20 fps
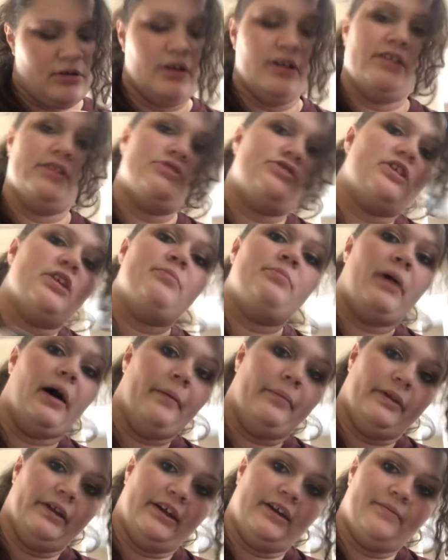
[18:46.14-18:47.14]
the shade
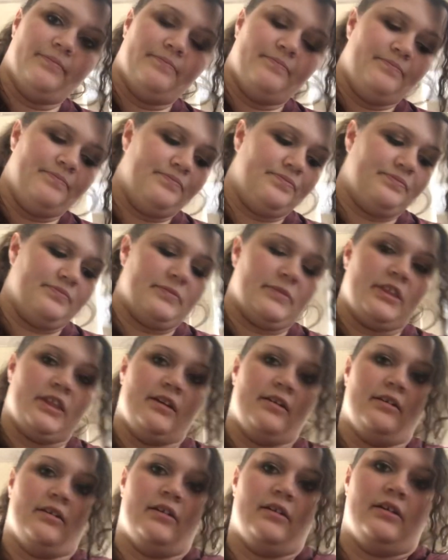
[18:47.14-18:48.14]
Bubbly.
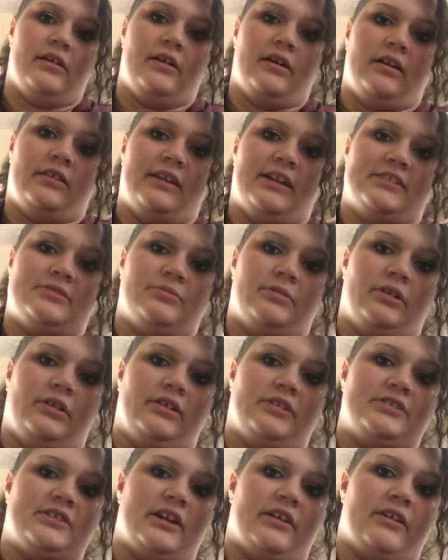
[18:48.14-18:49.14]
And that's what it
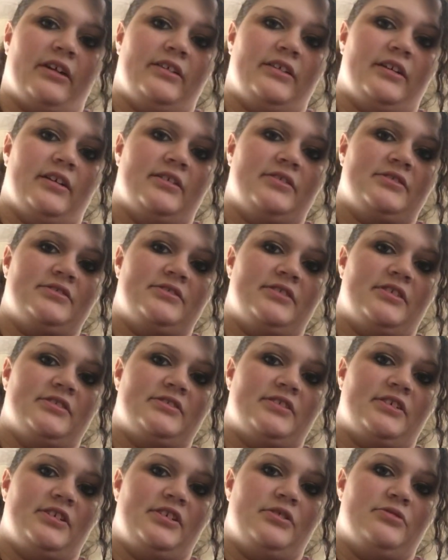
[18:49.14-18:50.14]
looks like right there. There's
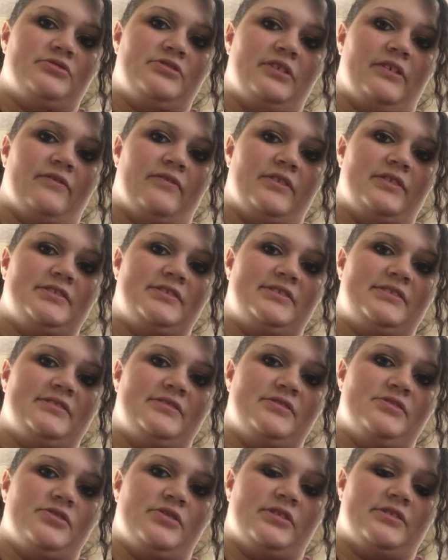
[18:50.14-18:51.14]
a huge difference,
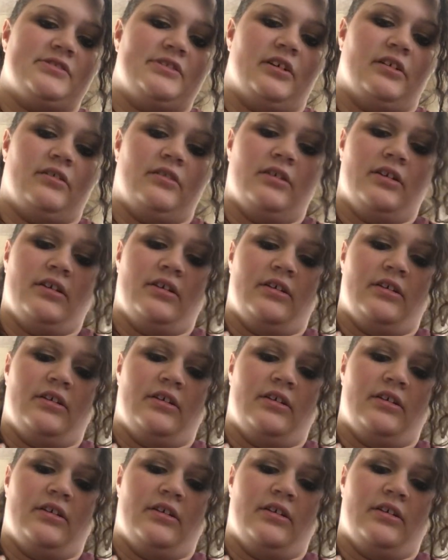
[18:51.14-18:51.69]
as you can tell.